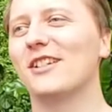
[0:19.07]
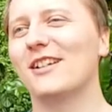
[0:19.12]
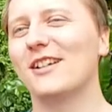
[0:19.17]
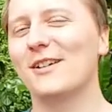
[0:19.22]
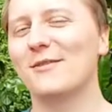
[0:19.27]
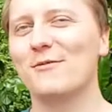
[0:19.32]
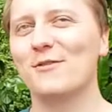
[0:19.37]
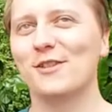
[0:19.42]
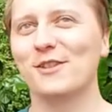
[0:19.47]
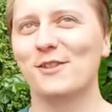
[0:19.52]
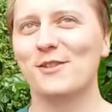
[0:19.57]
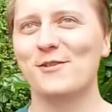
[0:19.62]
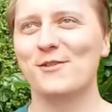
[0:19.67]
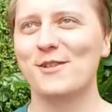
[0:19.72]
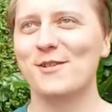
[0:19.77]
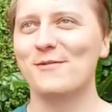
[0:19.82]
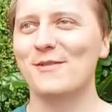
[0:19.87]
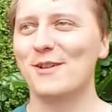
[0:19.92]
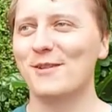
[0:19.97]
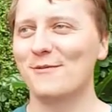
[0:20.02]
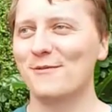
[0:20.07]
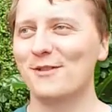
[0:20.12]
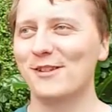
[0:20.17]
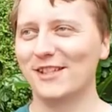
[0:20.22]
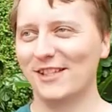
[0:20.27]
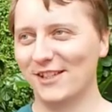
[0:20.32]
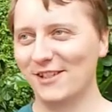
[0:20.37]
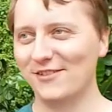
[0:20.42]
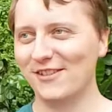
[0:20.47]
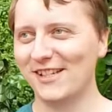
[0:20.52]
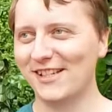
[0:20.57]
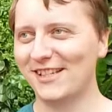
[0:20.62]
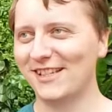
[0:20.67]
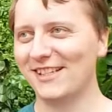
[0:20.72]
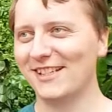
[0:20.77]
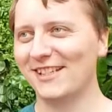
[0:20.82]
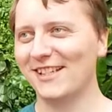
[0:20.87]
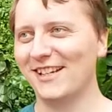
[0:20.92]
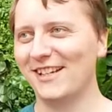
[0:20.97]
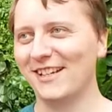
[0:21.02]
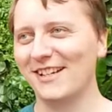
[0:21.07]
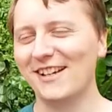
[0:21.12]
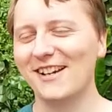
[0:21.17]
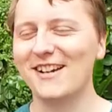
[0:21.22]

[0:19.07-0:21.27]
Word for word: and I was the only one who was interested in it.